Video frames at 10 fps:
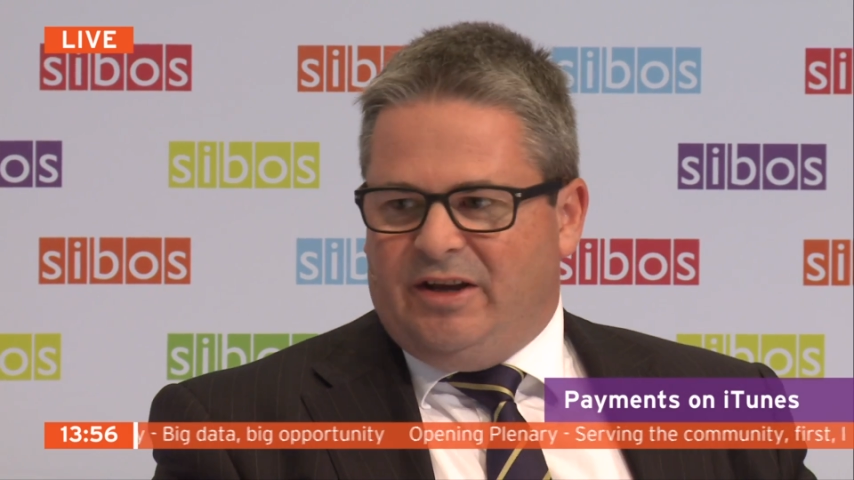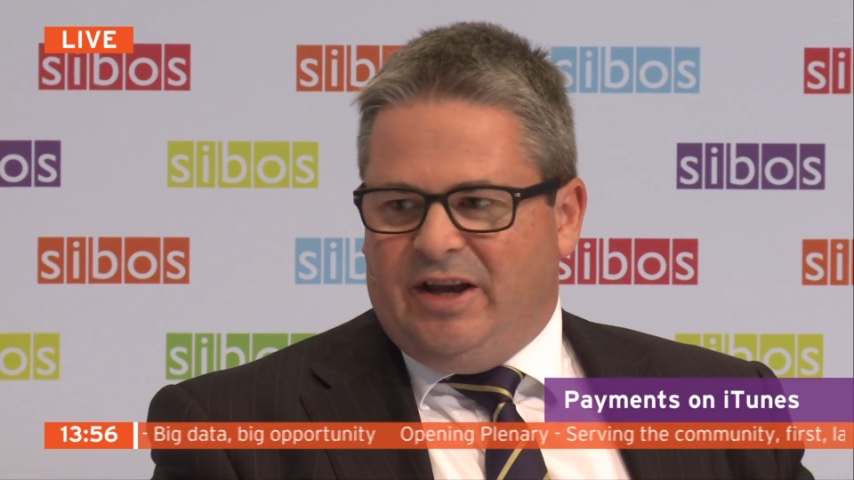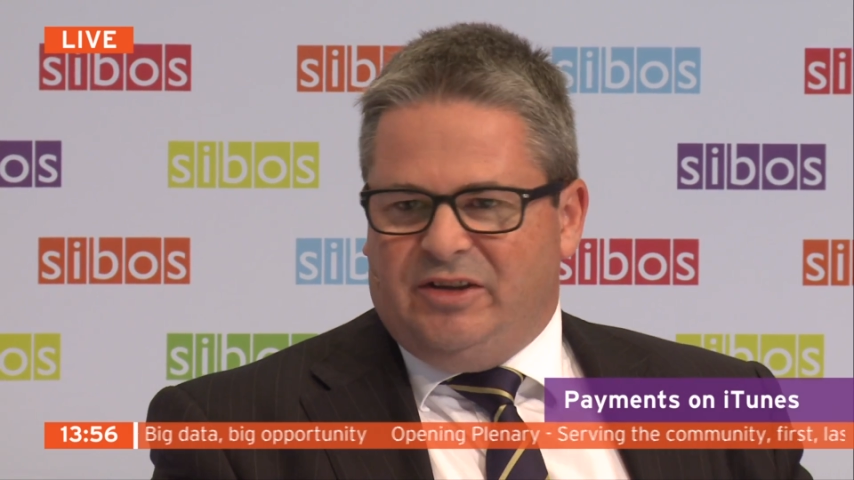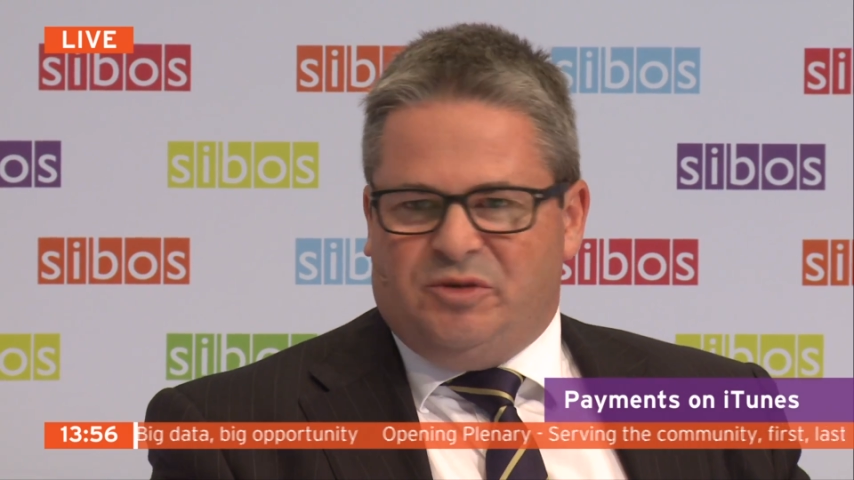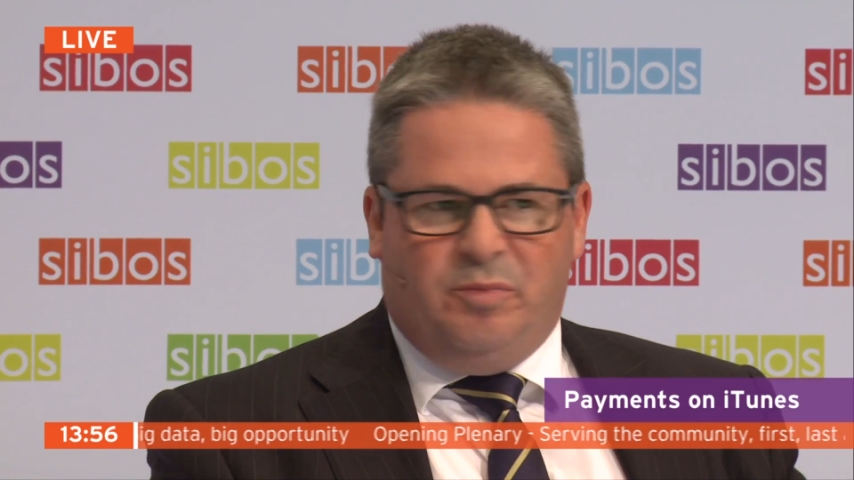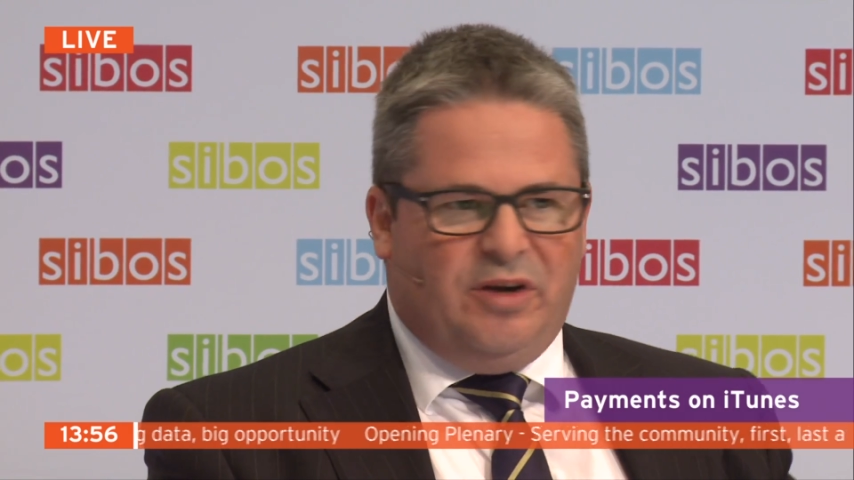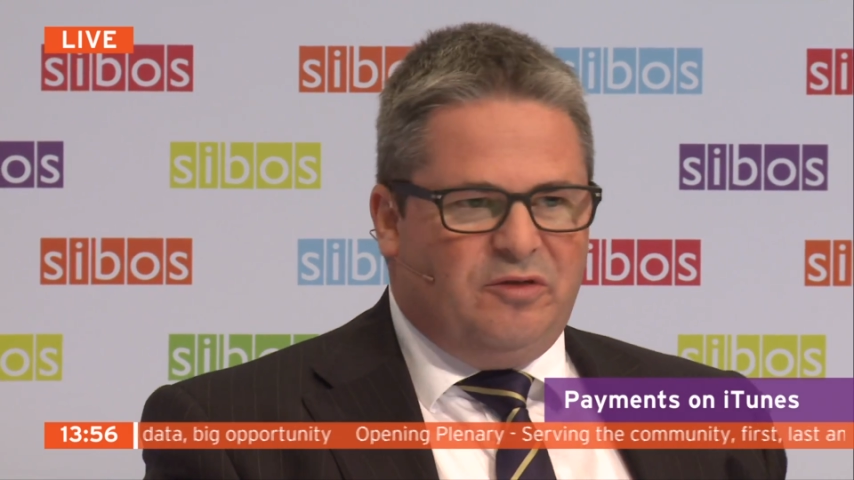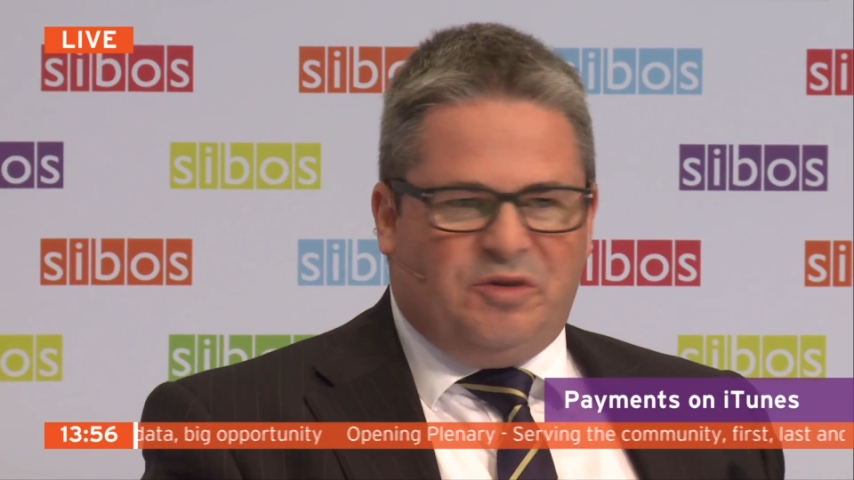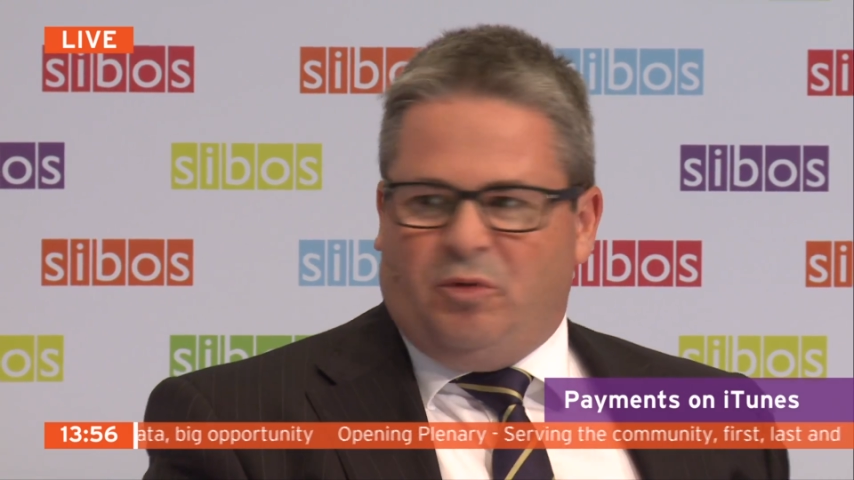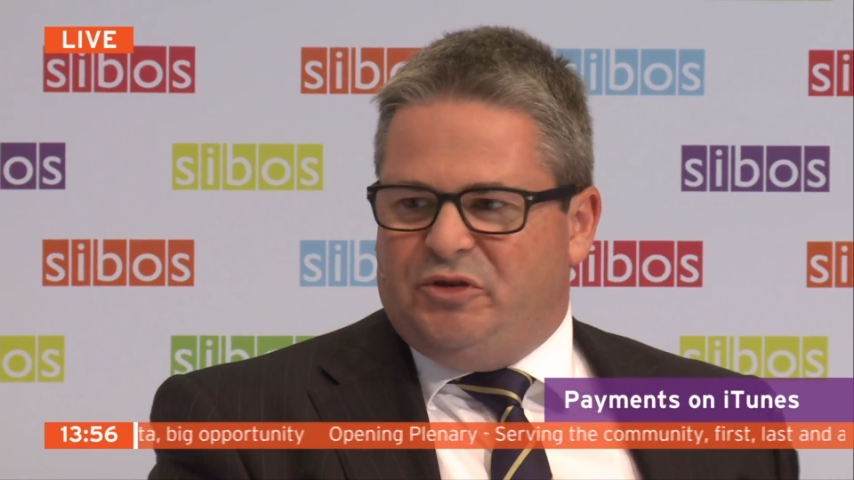against
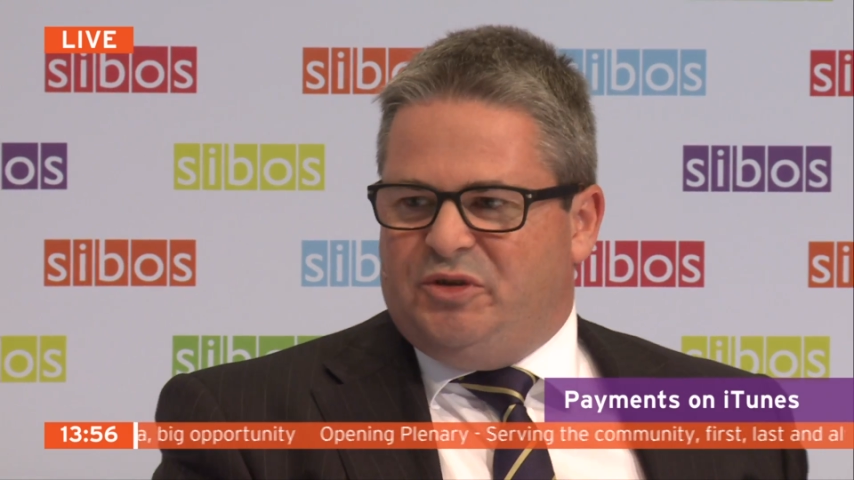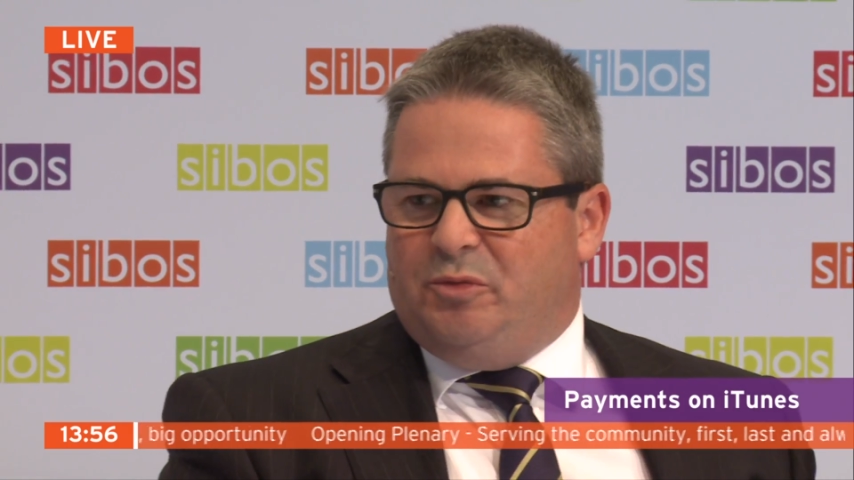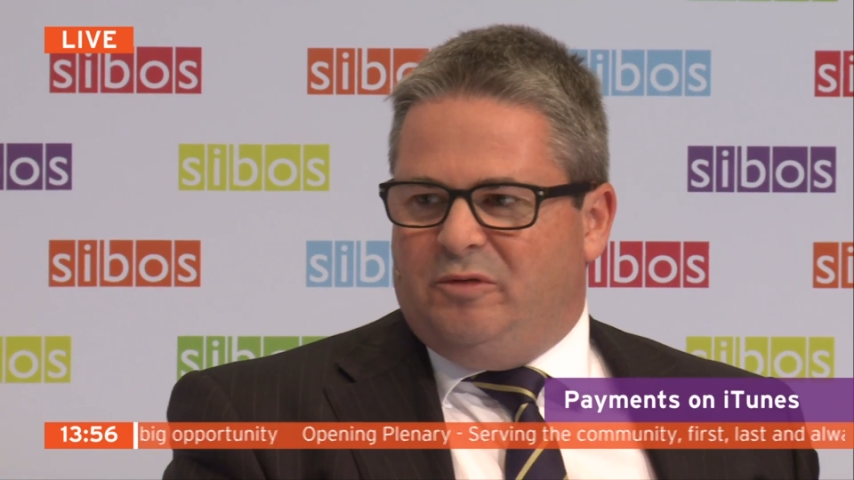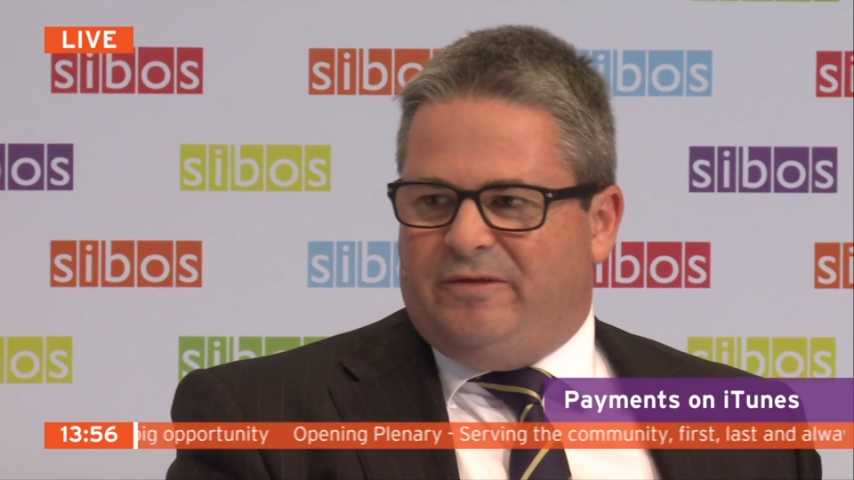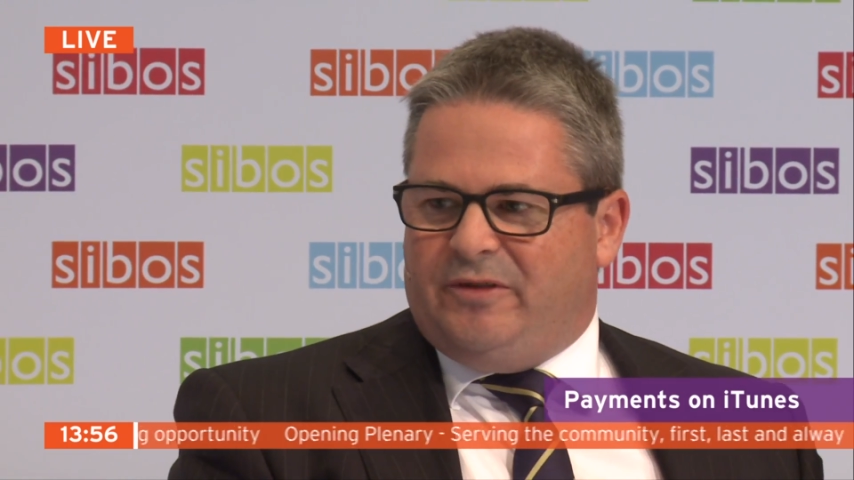being responsible